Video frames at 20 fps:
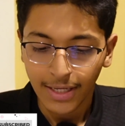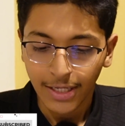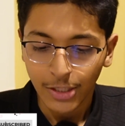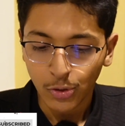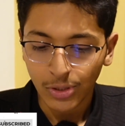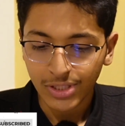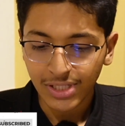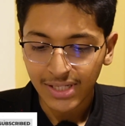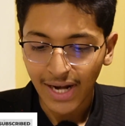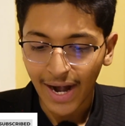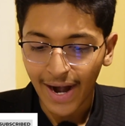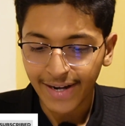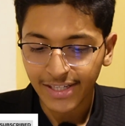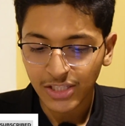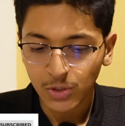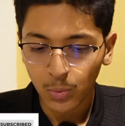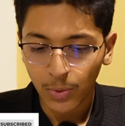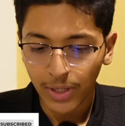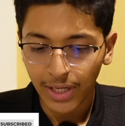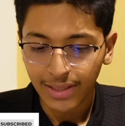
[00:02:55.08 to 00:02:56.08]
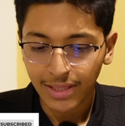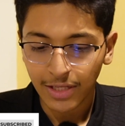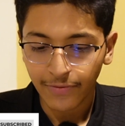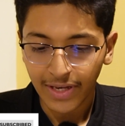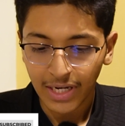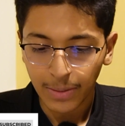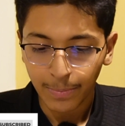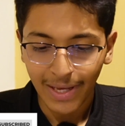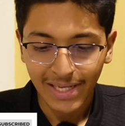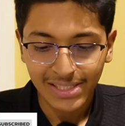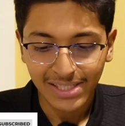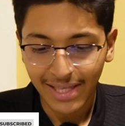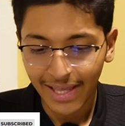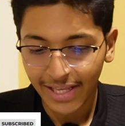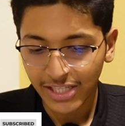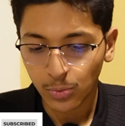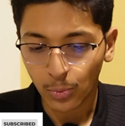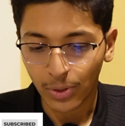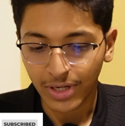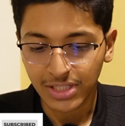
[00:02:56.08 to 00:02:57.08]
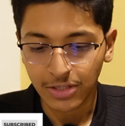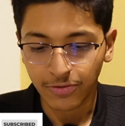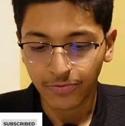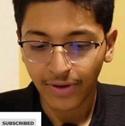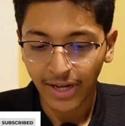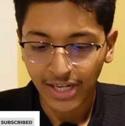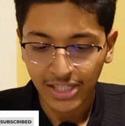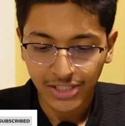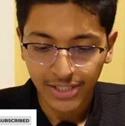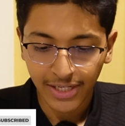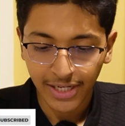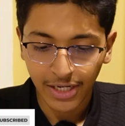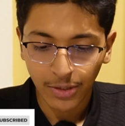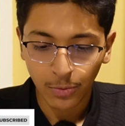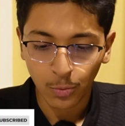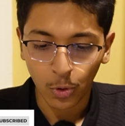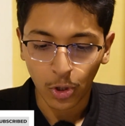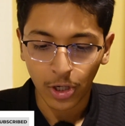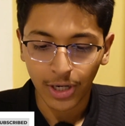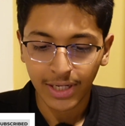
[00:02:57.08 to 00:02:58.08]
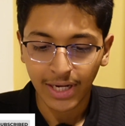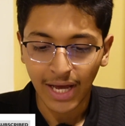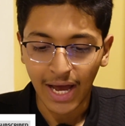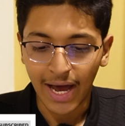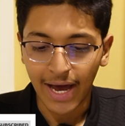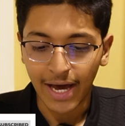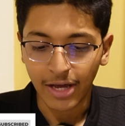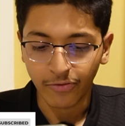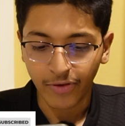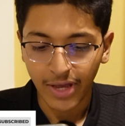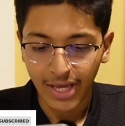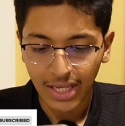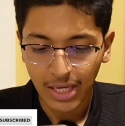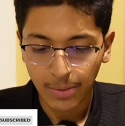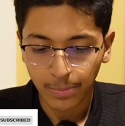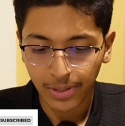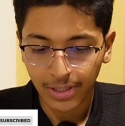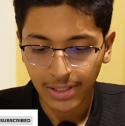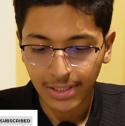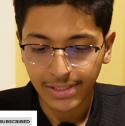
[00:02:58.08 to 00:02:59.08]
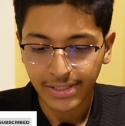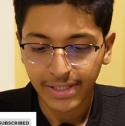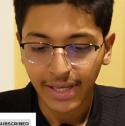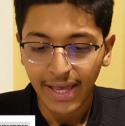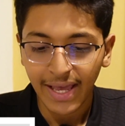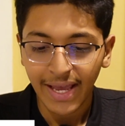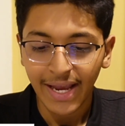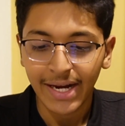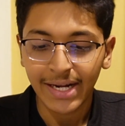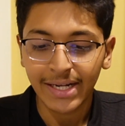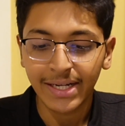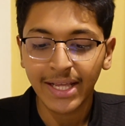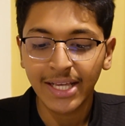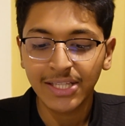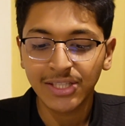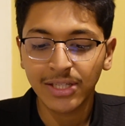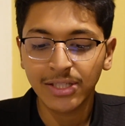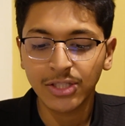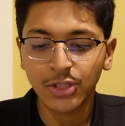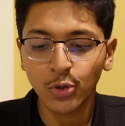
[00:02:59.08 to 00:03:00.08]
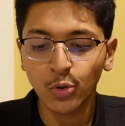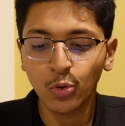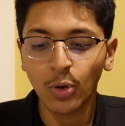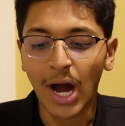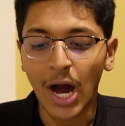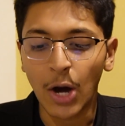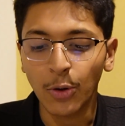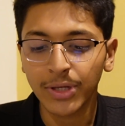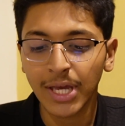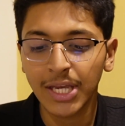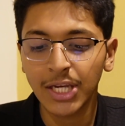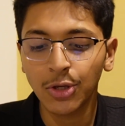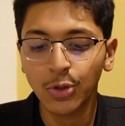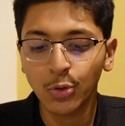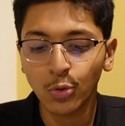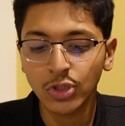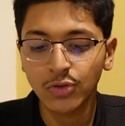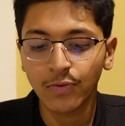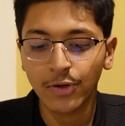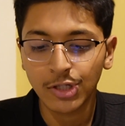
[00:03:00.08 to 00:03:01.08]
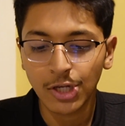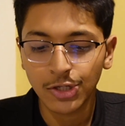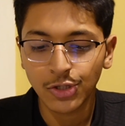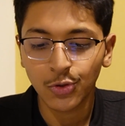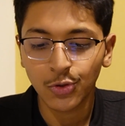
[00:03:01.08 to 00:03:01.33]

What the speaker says: So it starts with the very basics. What is a function? What are variables? It teaches you how can you use Visual